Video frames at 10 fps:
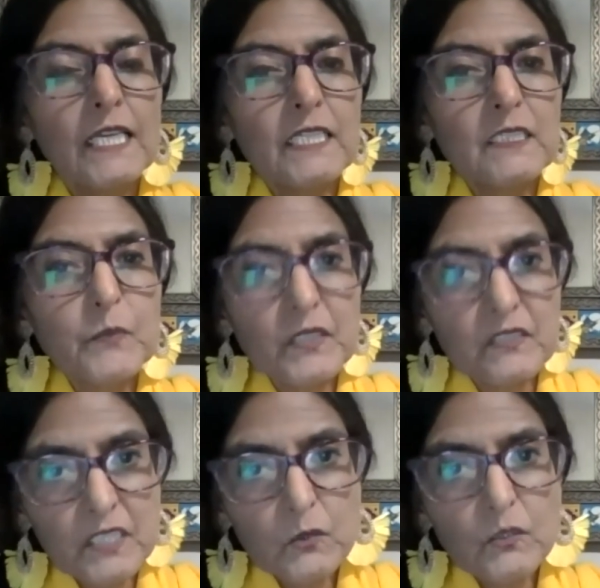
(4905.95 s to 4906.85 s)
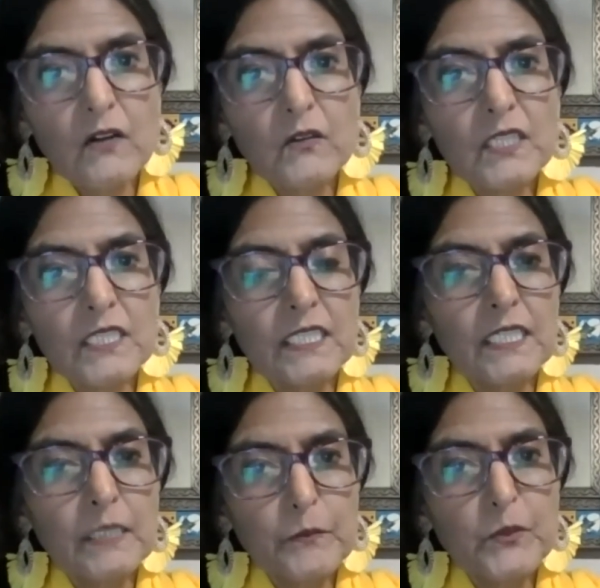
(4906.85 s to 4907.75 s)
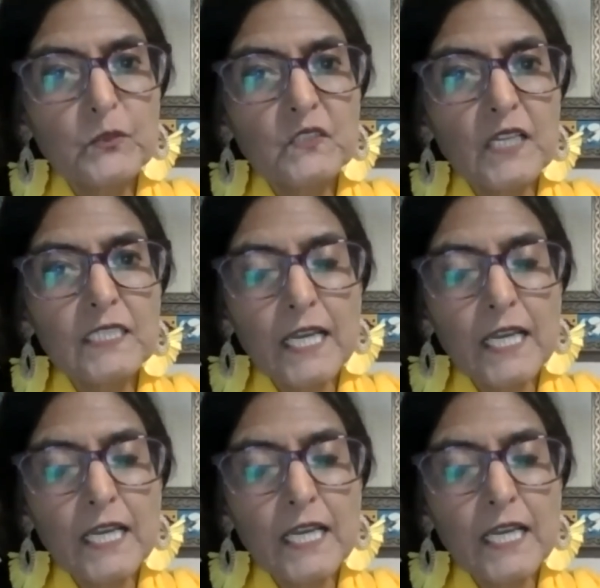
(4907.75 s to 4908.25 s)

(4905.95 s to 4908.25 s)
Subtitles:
it's particularly important,